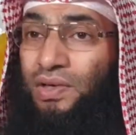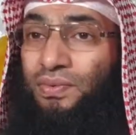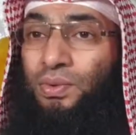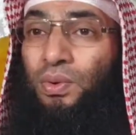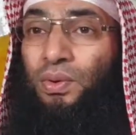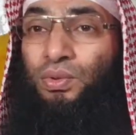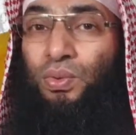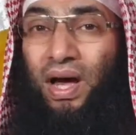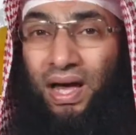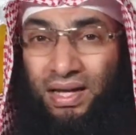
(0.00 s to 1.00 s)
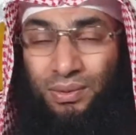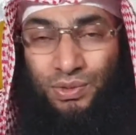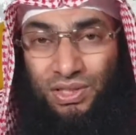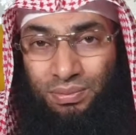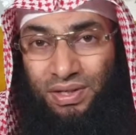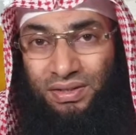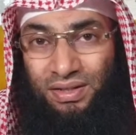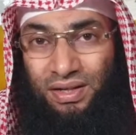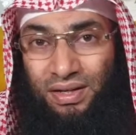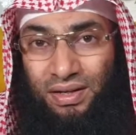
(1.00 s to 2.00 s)
if you go to any Muslim
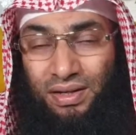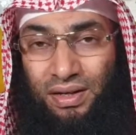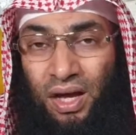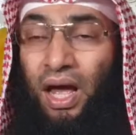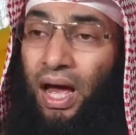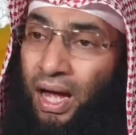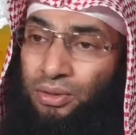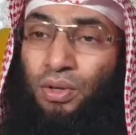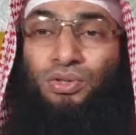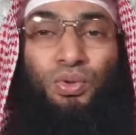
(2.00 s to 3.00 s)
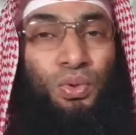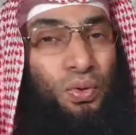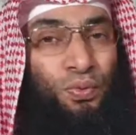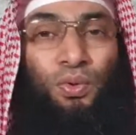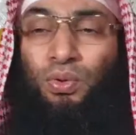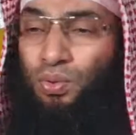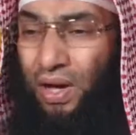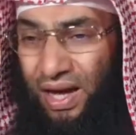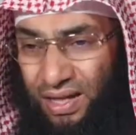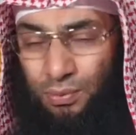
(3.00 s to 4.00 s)
country, and also if you go
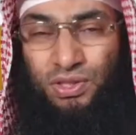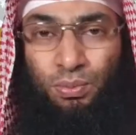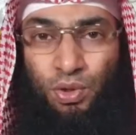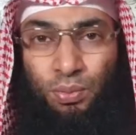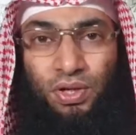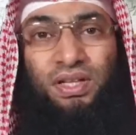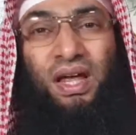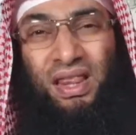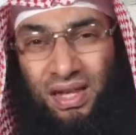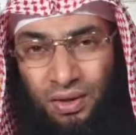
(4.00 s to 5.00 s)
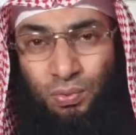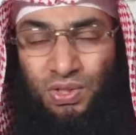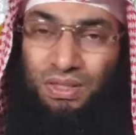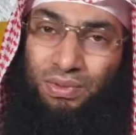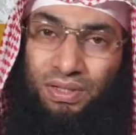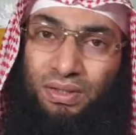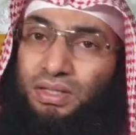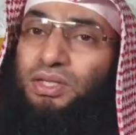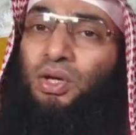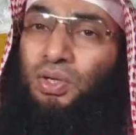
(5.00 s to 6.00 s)
to any Muslim community in the non-Muslim
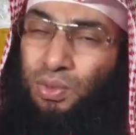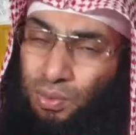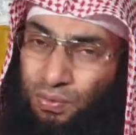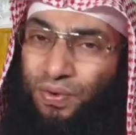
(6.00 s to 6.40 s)
countries, you will